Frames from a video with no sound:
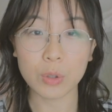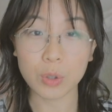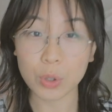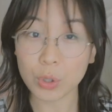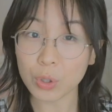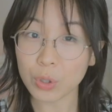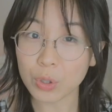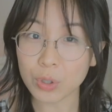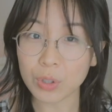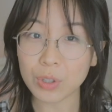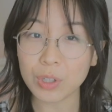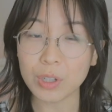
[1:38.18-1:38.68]

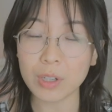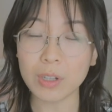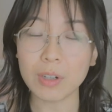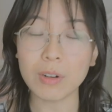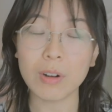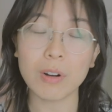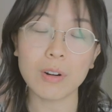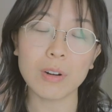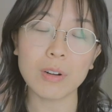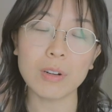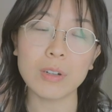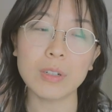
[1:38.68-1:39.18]
good in
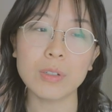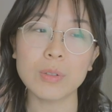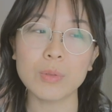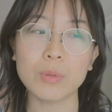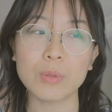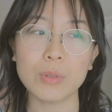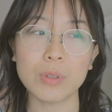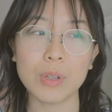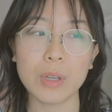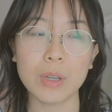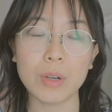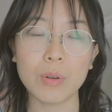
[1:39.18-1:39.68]
art
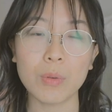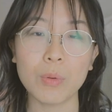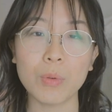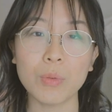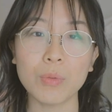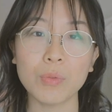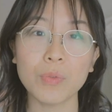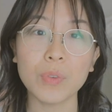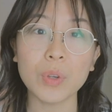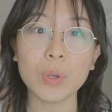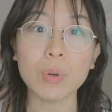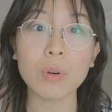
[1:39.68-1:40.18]
or they
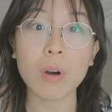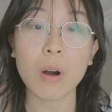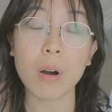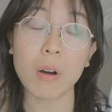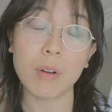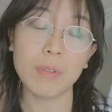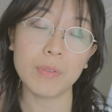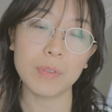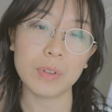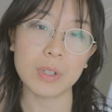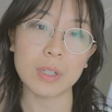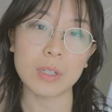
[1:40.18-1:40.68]
don't feel
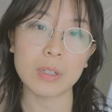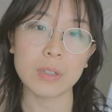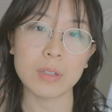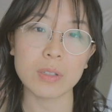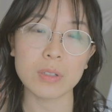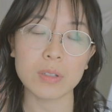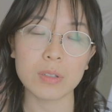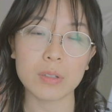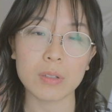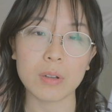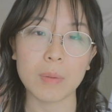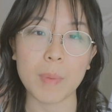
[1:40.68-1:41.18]

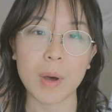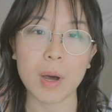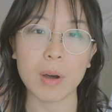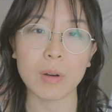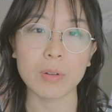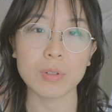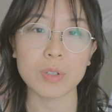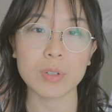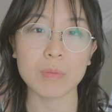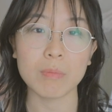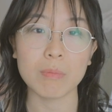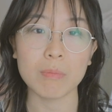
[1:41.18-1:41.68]
confident
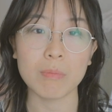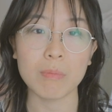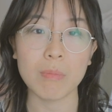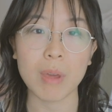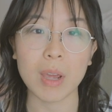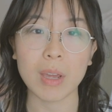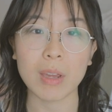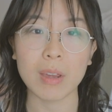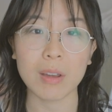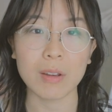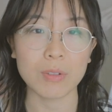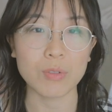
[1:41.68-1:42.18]
about
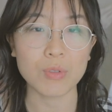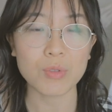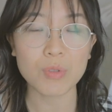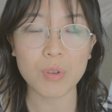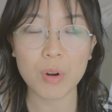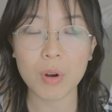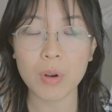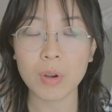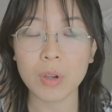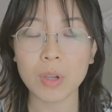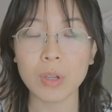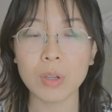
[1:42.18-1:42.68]
making a
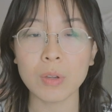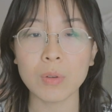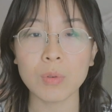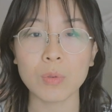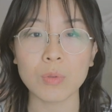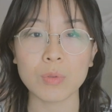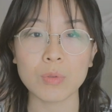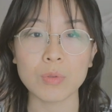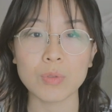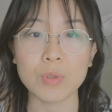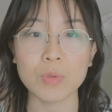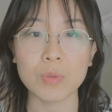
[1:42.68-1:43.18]
drawing
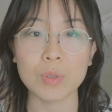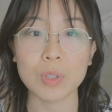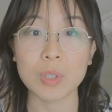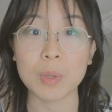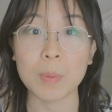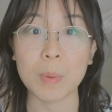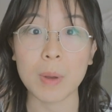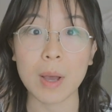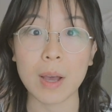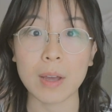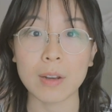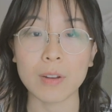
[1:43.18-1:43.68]
or doing
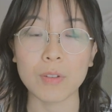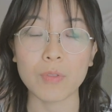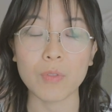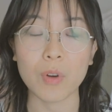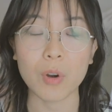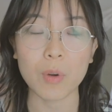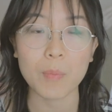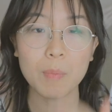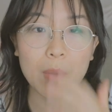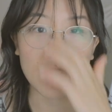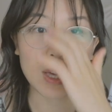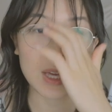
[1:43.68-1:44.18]
some kind of
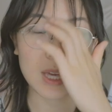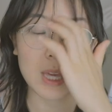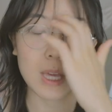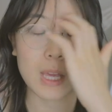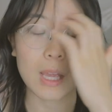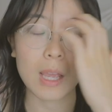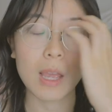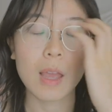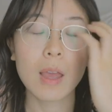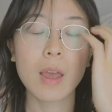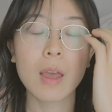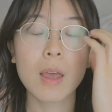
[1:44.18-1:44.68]
art
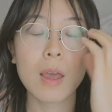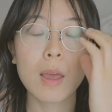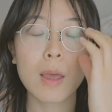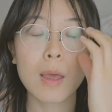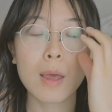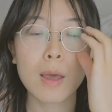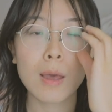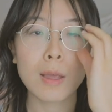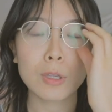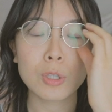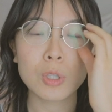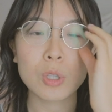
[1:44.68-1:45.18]
making.
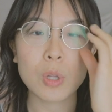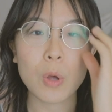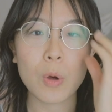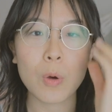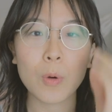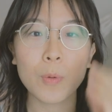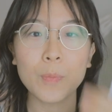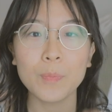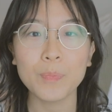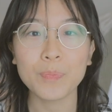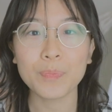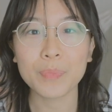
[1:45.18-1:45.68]

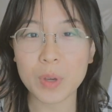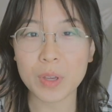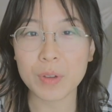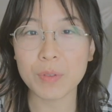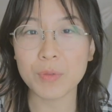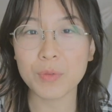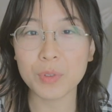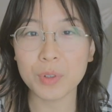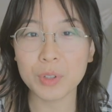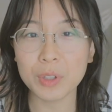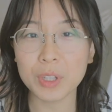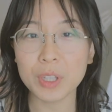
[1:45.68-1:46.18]
So
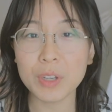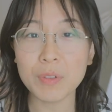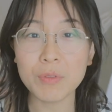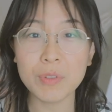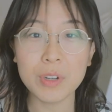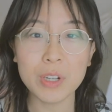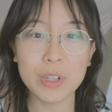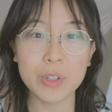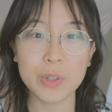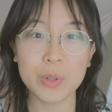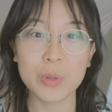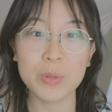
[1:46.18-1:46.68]
it really
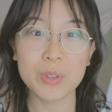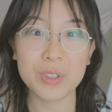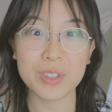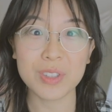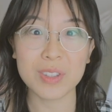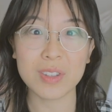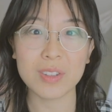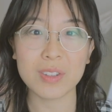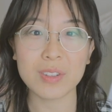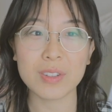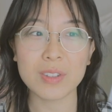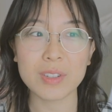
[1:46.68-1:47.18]

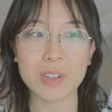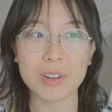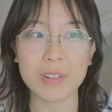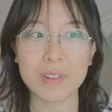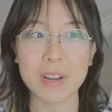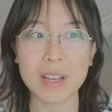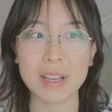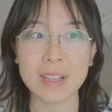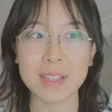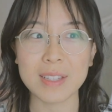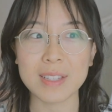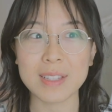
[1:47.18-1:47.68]
reduces
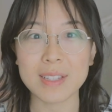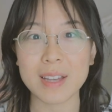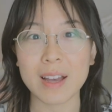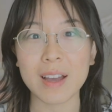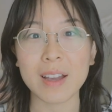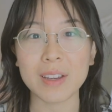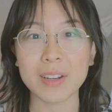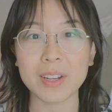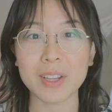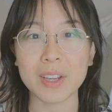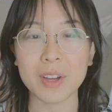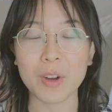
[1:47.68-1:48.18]
our
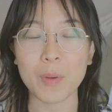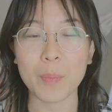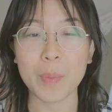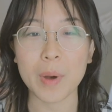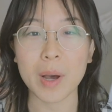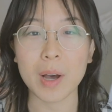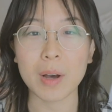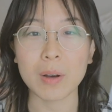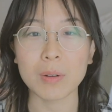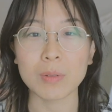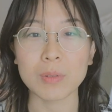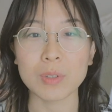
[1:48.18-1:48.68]
anxiety
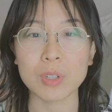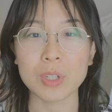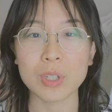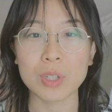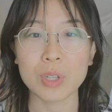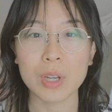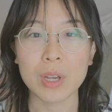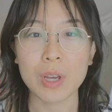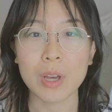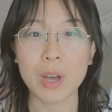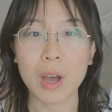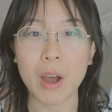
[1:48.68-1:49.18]
about
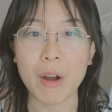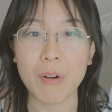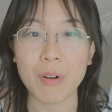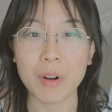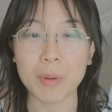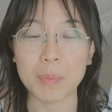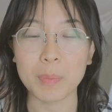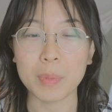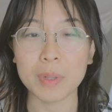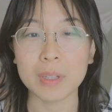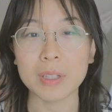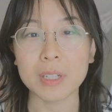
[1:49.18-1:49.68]
our
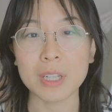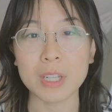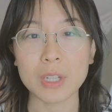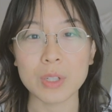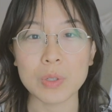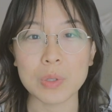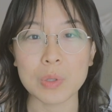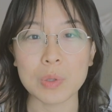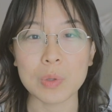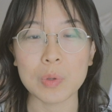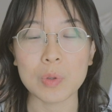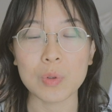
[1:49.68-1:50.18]
ability
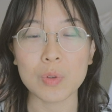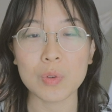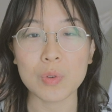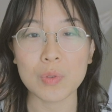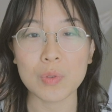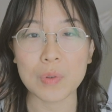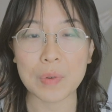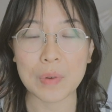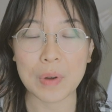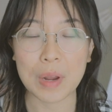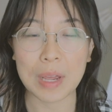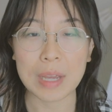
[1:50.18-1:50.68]
to
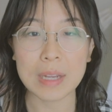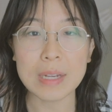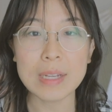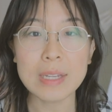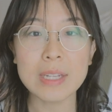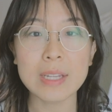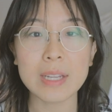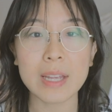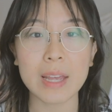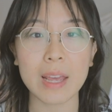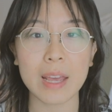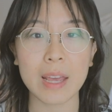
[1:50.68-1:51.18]

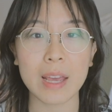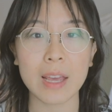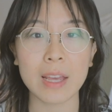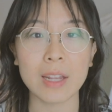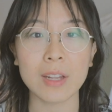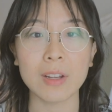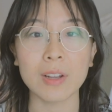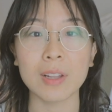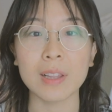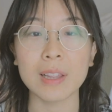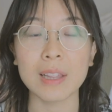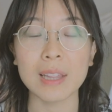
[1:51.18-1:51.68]
create
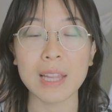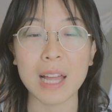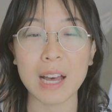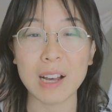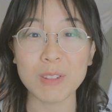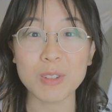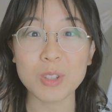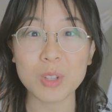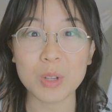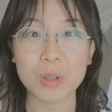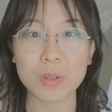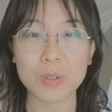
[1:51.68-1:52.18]
and
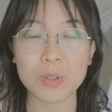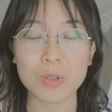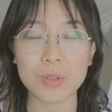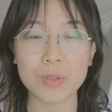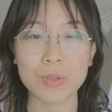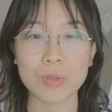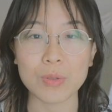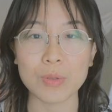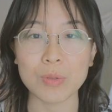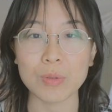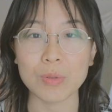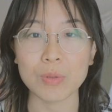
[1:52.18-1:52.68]
allows us
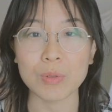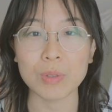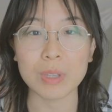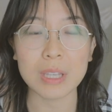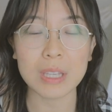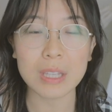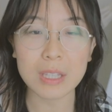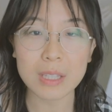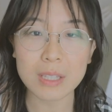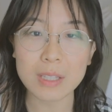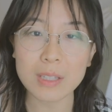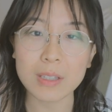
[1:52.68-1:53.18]
to
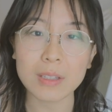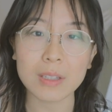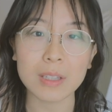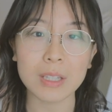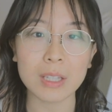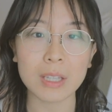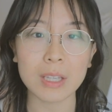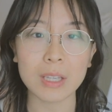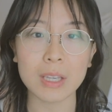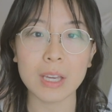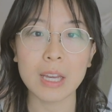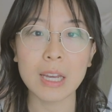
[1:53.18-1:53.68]

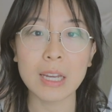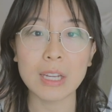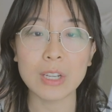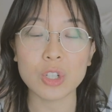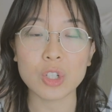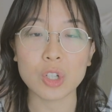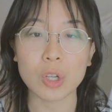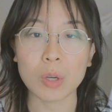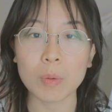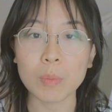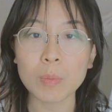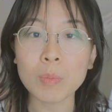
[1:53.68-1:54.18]
easily
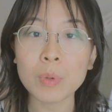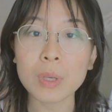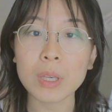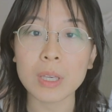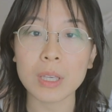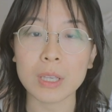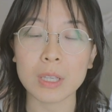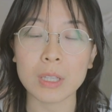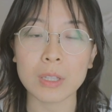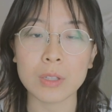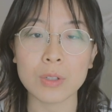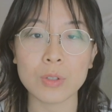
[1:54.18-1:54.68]
jump
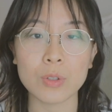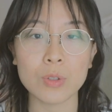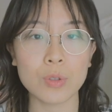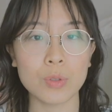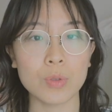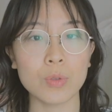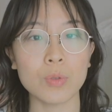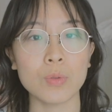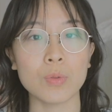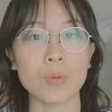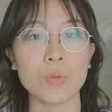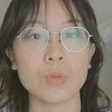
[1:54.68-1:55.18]

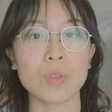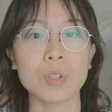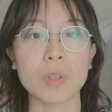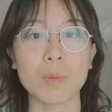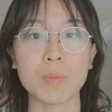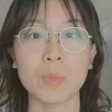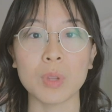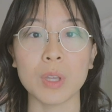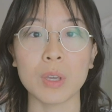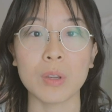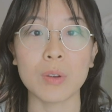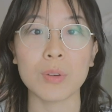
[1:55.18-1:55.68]
into
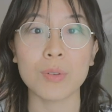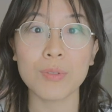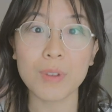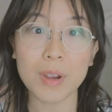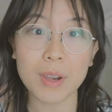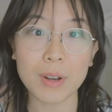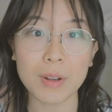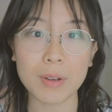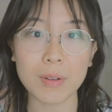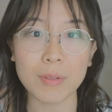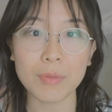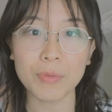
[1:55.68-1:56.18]
something
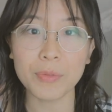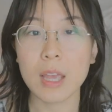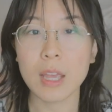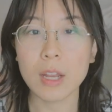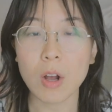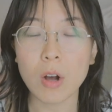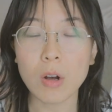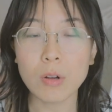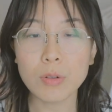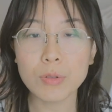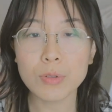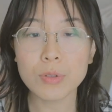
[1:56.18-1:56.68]
creative. And
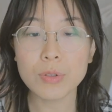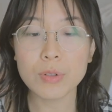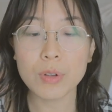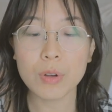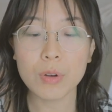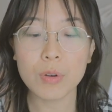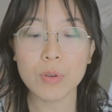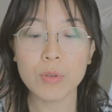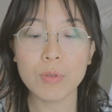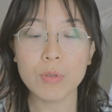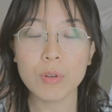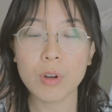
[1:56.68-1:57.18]

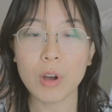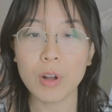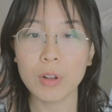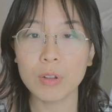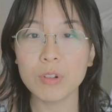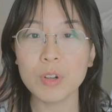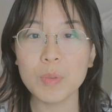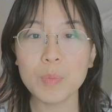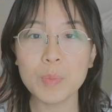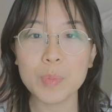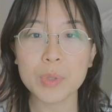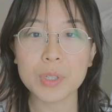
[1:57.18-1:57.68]
also,
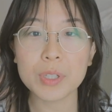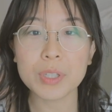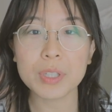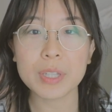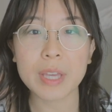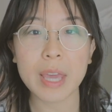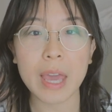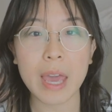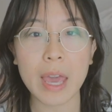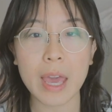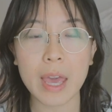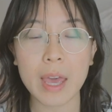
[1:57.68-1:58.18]
coloring books
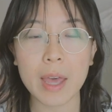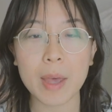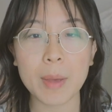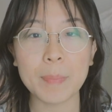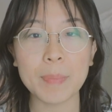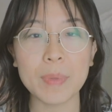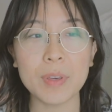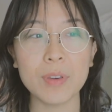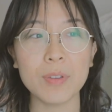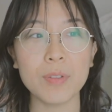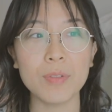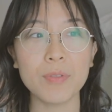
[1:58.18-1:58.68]
can
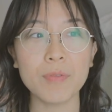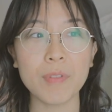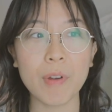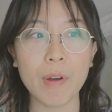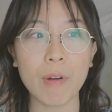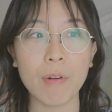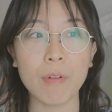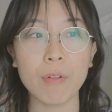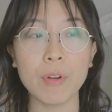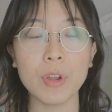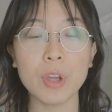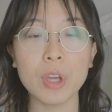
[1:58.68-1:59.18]
be
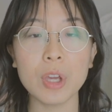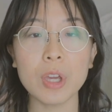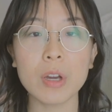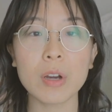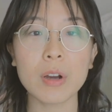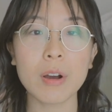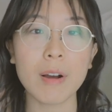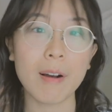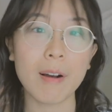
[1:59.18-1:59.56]
very